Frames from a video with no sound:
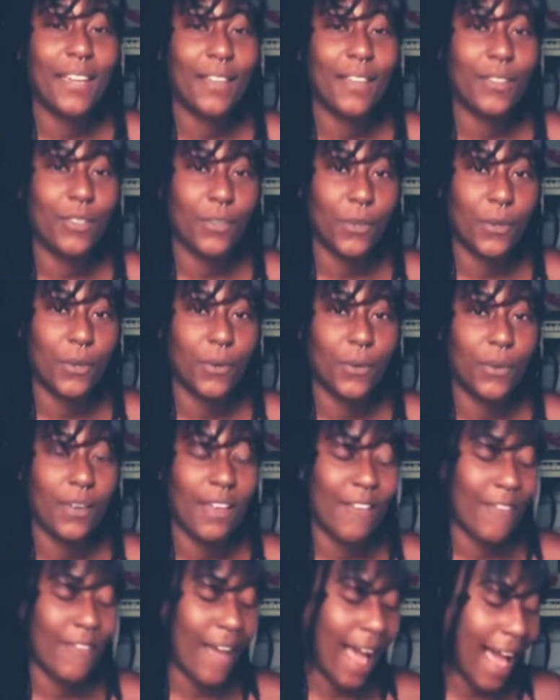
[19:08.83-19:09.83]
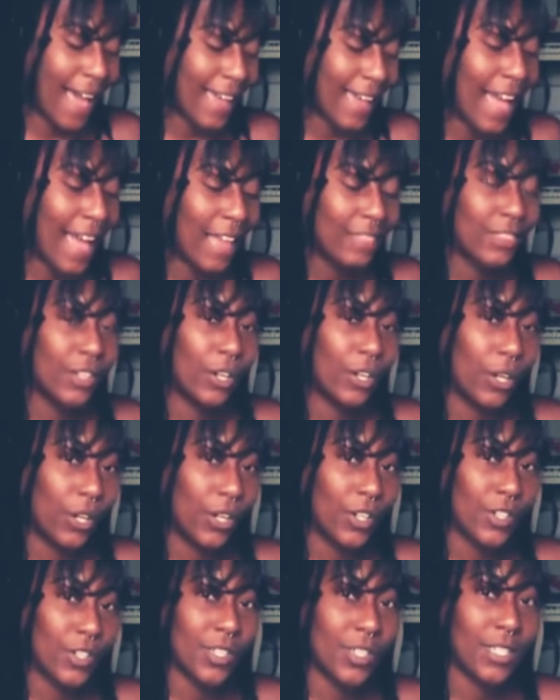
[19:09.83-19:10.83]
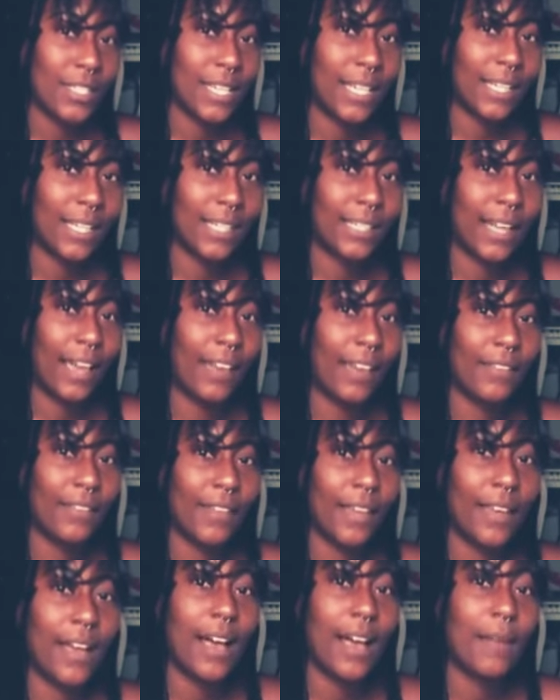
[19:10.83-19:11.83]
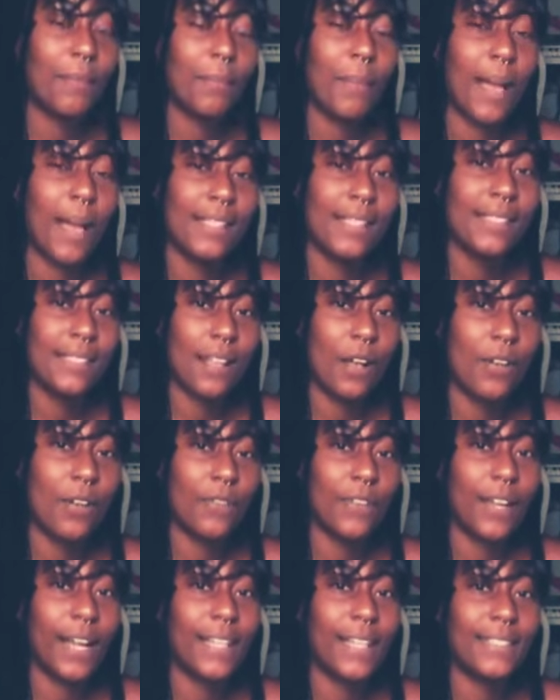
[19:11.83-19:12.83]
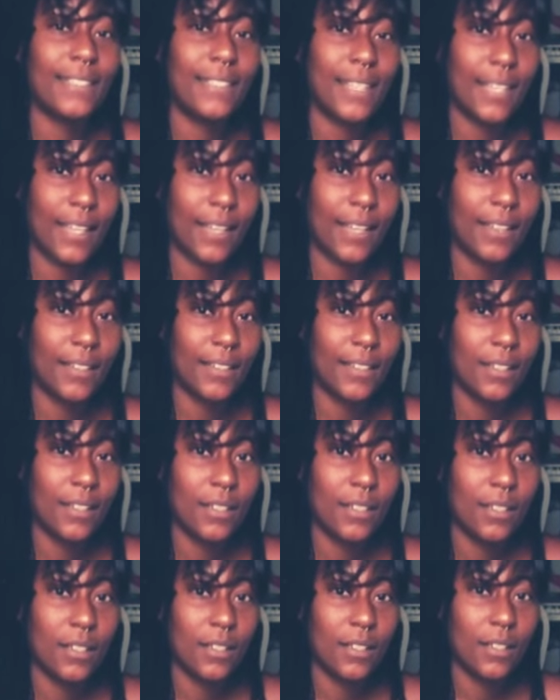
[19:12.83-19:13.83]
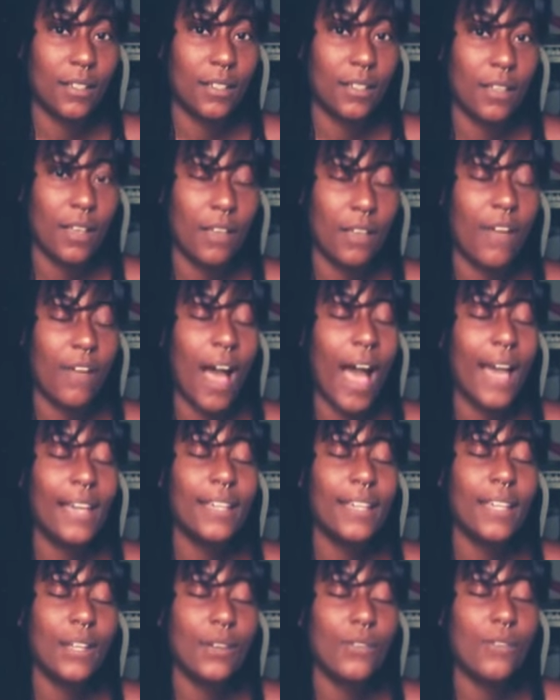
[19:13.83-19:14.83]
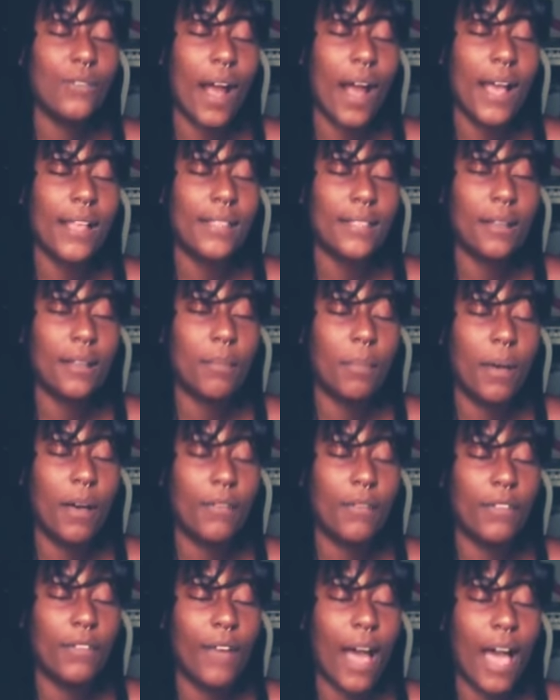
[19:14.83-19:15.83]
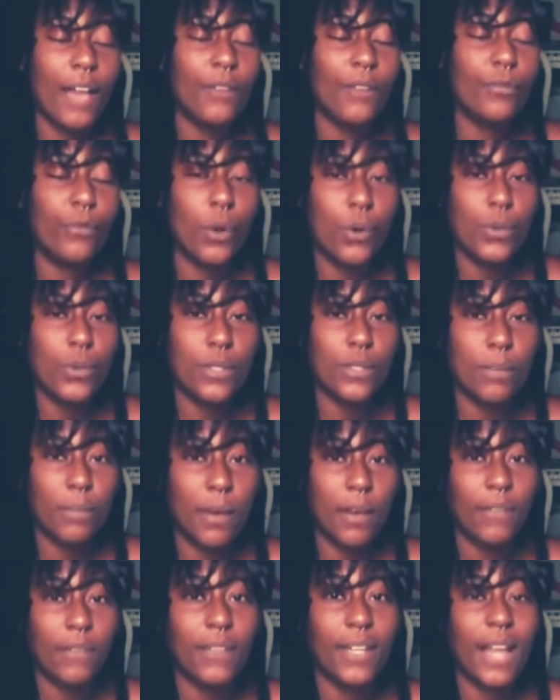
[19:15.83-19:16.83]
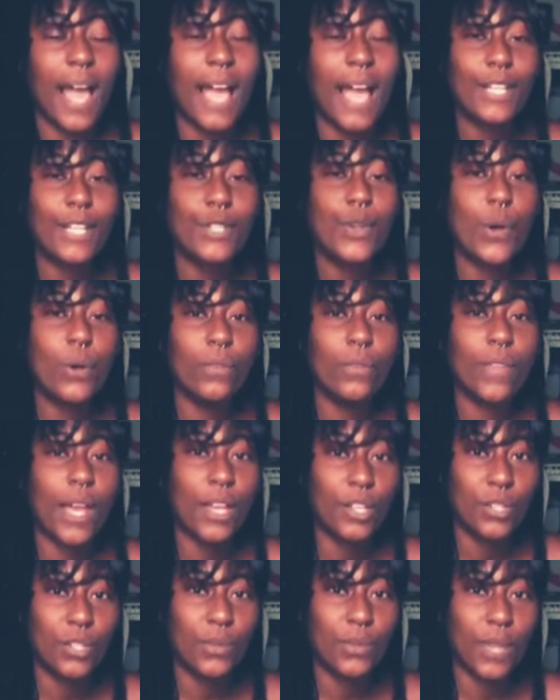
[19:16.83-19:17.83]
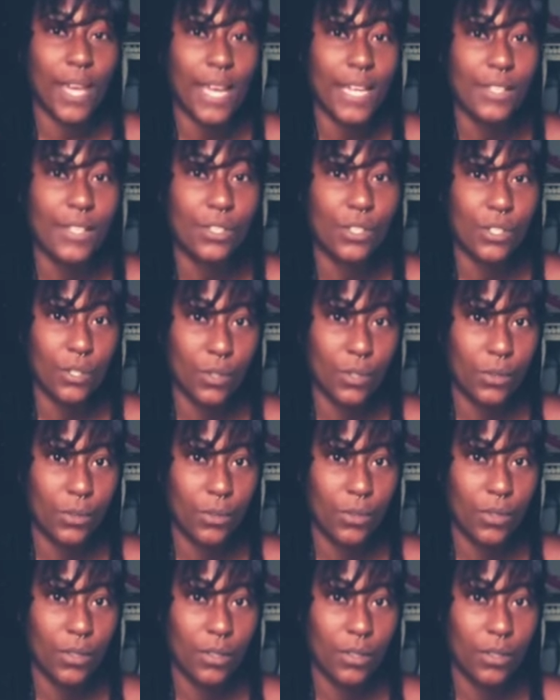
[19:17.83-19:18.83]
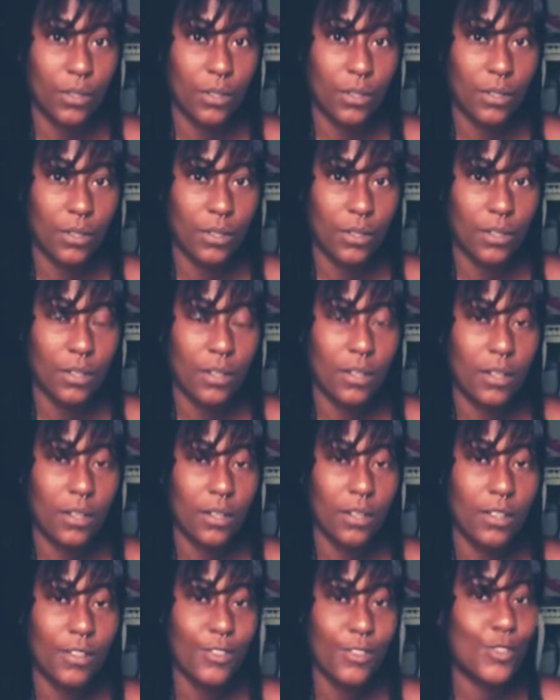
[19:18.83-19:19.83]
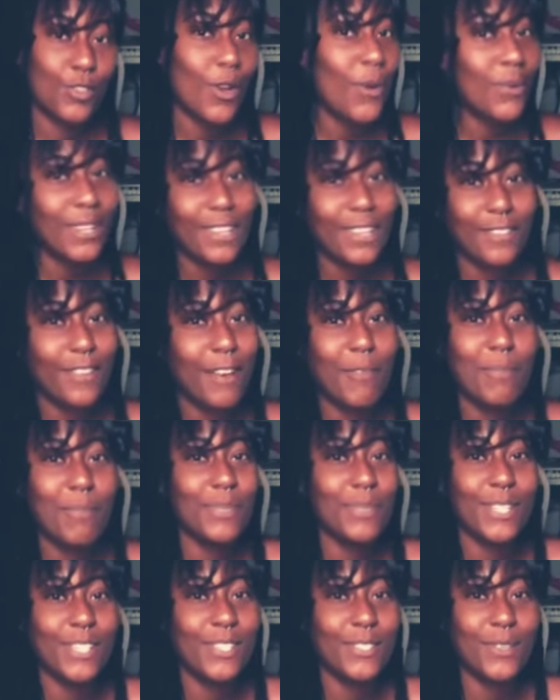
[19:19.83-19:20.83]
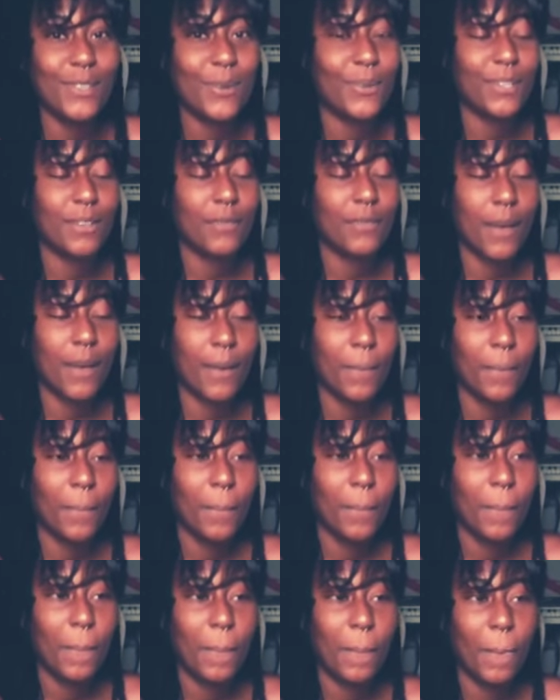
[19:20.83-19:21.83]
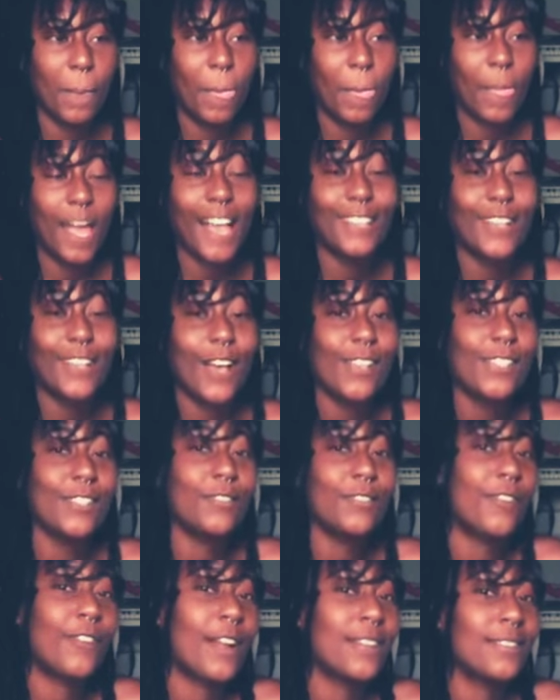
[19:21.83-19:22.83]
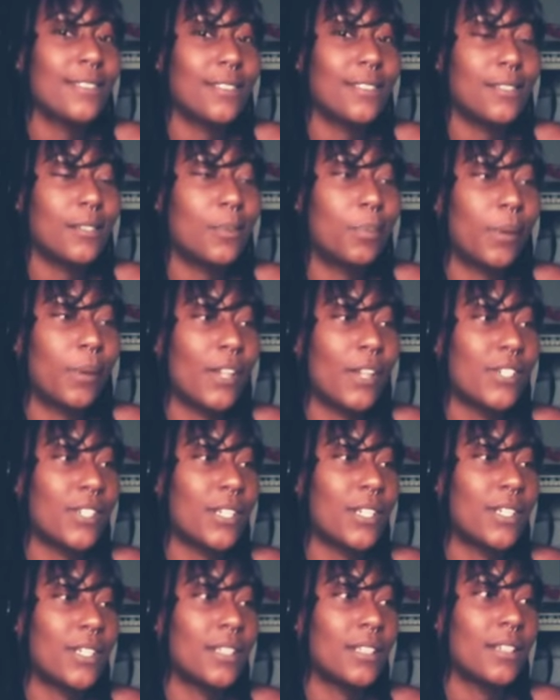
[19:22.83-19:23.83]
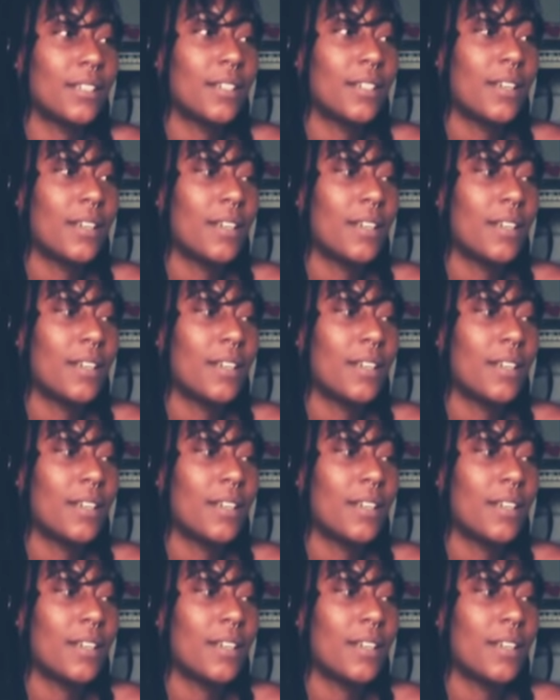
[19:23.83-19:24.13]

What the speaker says: it through, if I had the urge to take a knife and cut myself and I didn't, if I can rise above, if I rose above, then I know that you can too. Don't give up. Please don't give up. I lost a friend to depression,